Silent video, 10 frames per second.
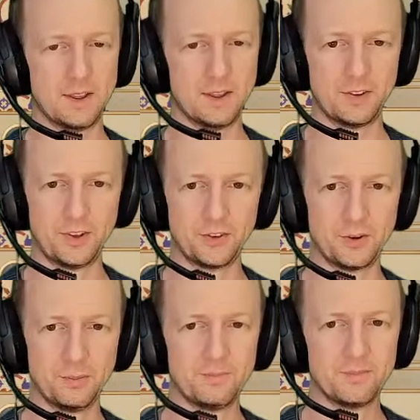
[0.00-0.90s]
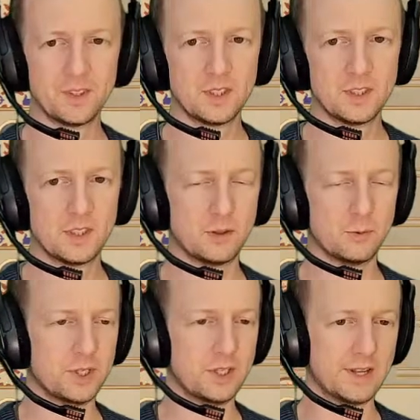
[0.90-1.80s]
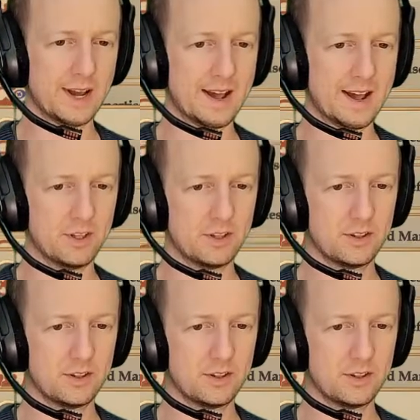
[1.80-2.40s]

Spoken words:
of the system, and we need to have it.